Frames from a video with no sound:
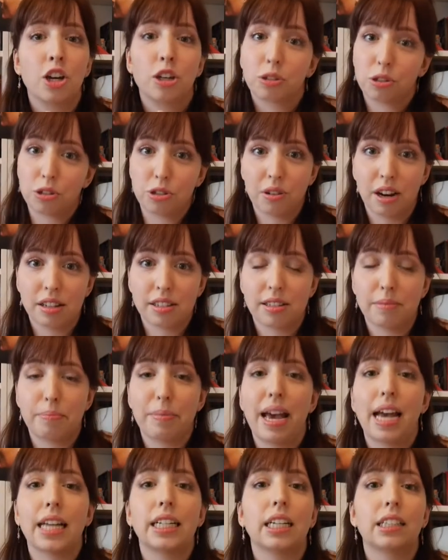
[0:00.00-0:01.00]
could trust
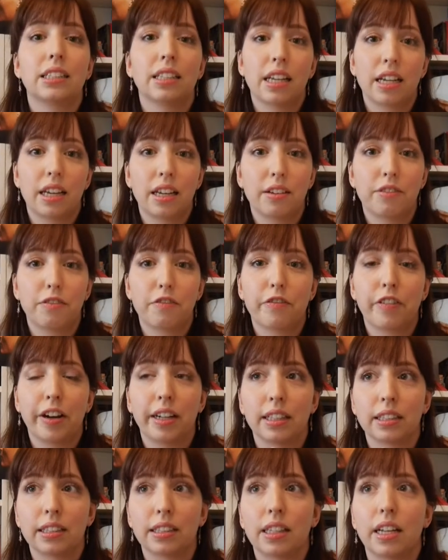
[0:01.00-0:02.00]
men and they
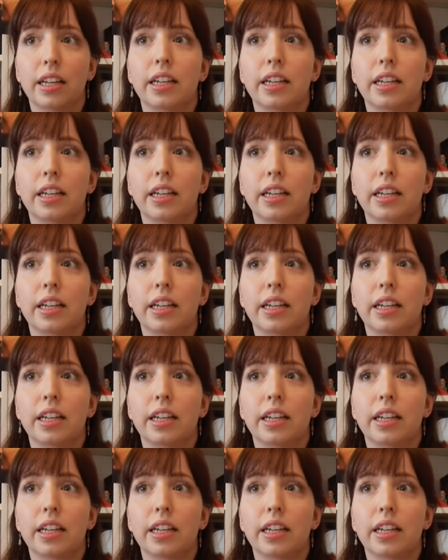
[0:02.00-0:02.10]
felt